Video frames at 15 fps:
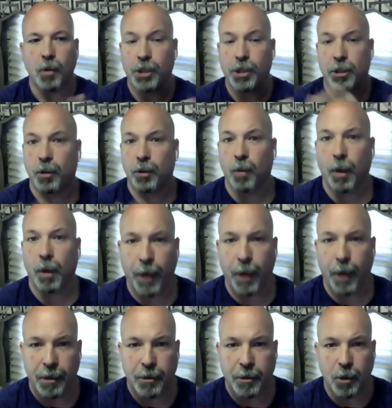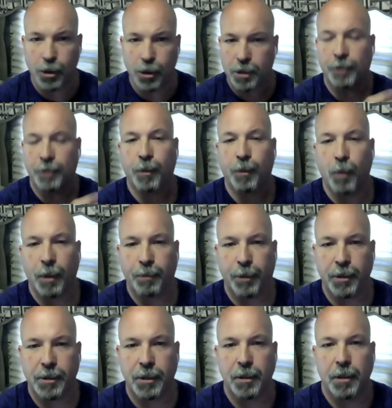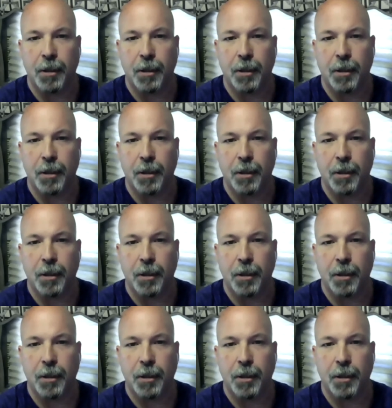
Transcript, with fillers: just learn one way. Don't just learn from one person.